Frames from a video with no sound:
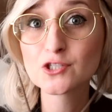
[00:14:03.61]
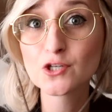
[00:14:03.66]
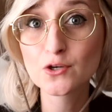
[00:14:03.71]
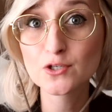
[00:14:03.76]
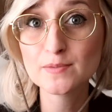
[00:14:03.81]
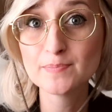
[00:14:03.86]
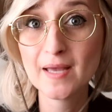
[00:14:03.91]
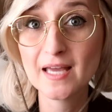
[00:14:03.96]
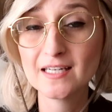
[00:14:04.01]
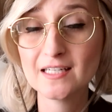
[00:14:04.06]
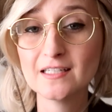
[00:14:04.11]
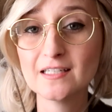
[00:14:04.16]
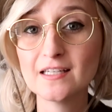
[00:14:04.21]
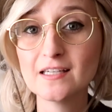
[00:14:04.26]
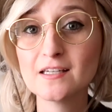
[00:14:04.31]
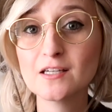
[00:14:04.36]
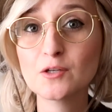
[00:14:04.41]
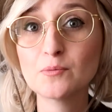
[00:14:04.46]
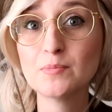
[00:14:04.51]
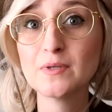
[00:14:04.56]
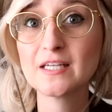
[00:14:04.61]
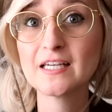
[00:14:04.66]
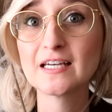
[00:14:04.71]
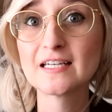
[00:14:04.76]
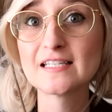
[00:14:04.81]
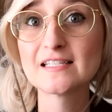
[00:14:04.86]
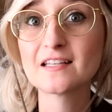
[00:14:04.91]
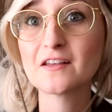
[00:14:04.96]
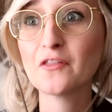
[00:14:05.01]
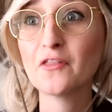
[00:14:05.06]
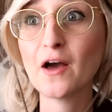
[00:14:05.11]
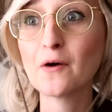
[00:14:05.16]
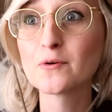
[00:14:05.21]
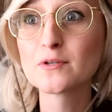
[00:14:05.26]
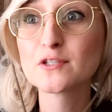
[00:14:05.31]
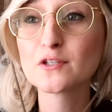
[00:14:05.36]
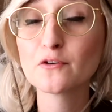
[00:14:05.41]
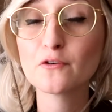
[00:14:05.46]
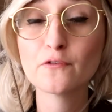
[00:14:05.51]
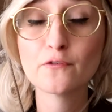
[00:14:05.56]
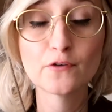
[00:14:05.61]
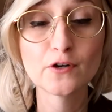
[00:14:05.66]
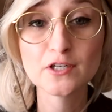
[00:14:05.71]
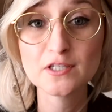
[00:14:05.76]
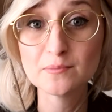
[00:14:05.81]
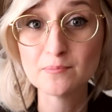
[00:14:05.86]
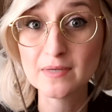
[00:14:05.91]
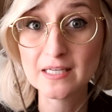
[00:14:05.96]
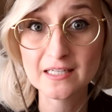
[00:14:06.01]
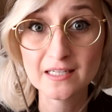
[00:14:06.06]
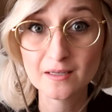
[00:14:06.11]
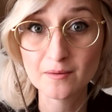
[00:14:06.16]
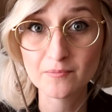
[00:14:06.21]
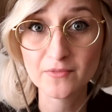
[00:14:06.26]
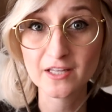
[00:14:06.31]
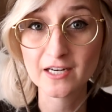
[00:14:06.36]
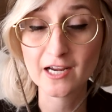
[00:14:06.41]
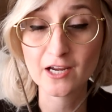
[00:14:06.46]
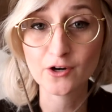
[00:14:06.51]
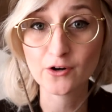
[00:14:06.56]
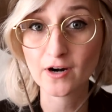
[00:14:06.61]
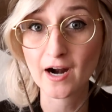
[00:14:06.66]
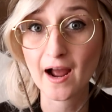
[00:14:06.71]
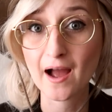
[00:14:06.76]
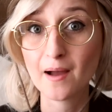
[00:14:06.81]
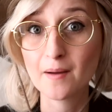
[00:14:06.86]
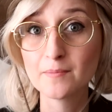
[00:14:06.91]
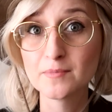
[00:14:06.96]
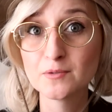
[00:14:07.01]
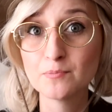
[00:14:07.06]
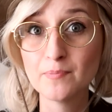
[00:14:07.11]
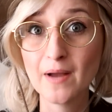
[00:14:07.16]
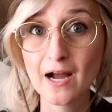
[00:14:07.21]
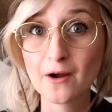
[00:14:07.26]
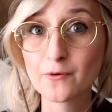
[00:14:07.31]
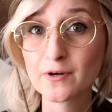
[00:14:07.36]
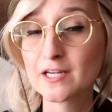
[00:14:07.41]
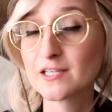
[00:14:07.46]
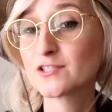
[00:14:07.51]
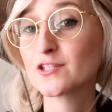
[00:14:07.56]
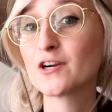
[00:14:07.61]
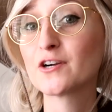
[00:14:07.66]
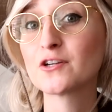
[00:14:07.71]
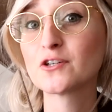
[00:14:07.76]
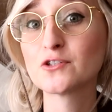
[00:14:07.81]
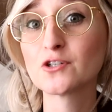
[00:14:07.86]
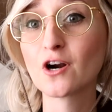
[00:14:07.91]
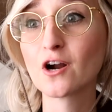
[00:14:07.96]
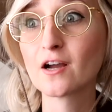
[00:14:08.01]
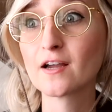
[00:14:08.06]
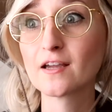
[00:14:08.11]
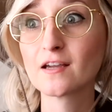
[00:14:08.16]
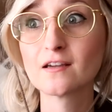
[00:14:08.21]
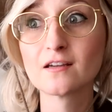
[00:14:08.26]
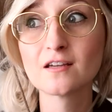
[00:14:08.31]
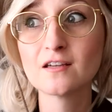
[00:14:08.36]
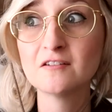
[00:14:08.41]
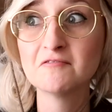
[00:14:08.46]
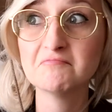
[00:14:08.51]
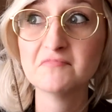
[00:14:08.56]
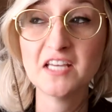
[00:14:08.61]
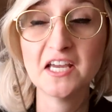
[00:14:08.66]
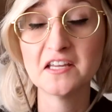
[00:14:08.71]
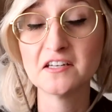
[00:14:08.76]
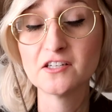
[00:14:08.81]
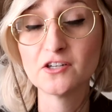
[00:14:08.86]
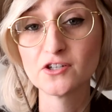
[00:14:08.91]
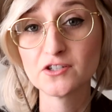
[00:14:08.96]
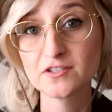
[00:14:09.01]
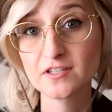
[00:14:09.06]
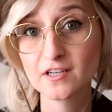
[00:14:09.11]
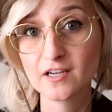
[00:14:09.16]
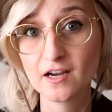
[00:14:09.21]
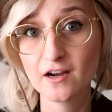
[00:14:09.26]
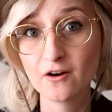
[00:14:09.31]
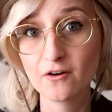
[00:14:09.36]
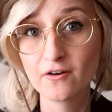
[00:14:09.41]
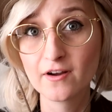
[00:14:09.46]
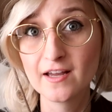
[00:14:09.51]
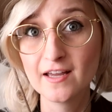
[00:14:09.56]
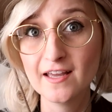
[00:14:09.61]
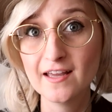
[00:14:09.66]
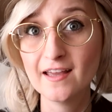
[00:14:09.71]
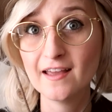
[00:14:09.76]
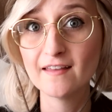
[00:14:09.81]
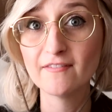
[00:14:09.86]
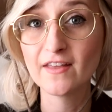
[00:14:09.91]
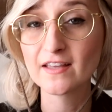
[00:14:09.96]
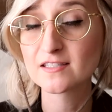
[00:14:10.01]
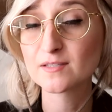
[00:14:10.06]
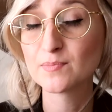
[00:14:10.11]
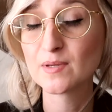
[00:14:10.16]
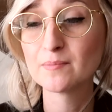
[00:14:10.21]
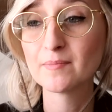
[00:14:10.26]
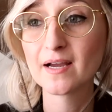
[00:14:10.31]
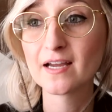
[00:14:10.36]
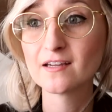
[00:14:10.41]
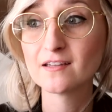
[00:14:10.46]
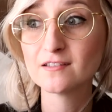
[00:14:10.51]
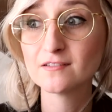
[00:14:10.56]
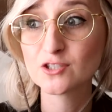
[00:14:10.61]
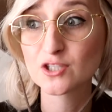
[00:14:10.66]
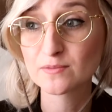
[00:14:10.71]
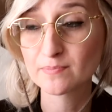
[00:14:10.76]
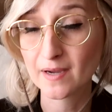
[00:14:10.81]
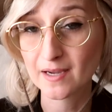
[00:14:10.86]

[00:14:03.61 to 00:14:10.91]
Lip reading: chose pen and ink because that was the first medium that I grabbed back when I started drawing 10 years ago. And that's been my